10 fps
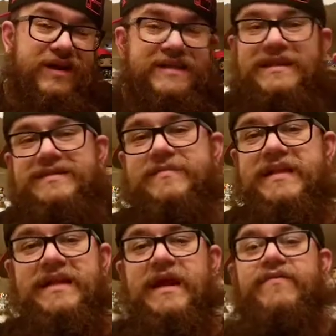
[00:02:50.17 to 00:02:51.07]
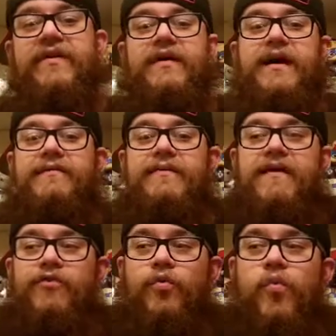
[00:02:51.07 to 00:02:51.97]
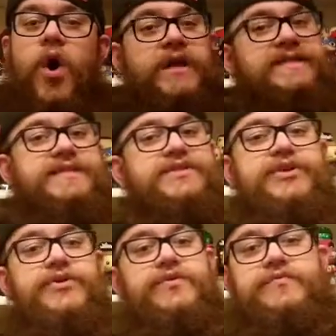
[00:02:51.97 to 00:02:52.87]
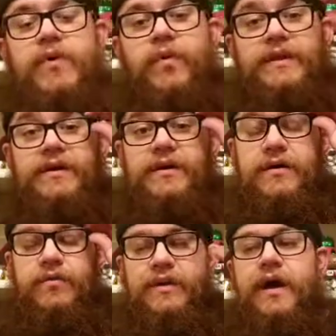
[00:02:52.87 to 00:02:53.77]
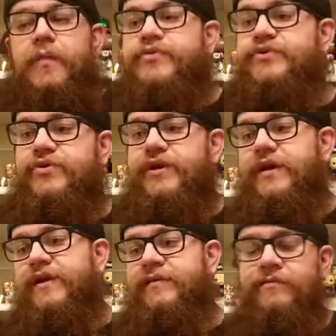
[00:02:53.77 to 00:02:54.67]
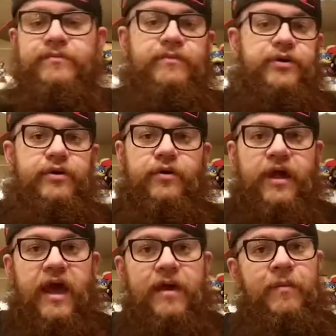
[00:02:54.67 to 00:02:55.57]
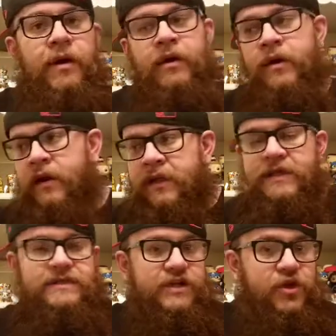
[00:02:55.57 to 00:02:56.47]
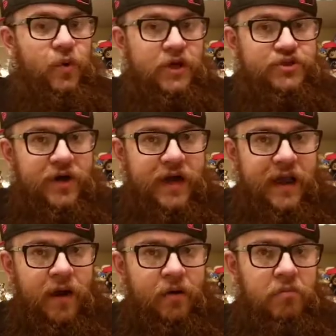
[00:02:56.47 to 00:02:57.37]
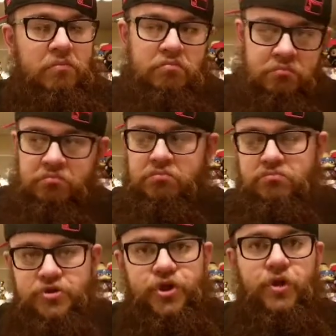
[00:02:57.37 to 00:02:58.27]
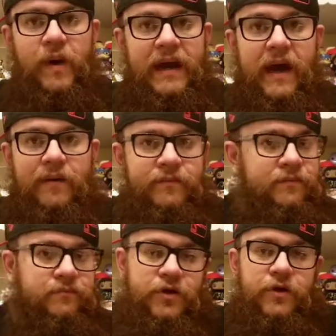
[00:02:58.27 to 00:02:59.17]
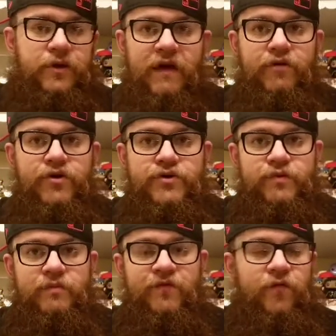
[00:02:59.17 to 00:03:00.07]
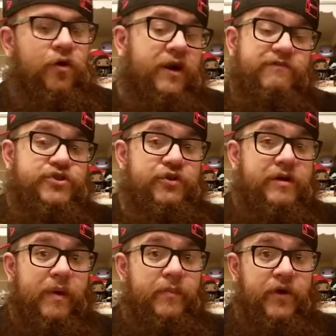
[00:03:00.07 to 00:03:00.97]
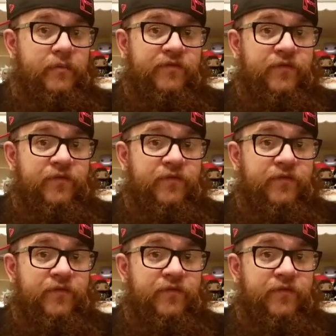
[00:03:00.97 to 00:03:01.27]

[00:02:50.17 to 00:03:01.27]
it's not something that I've ever wanted to use, but when the, when the opportunity, you know, came, they said, you want to try it out? sure, why not? You know, never used one before. I never straightened my beard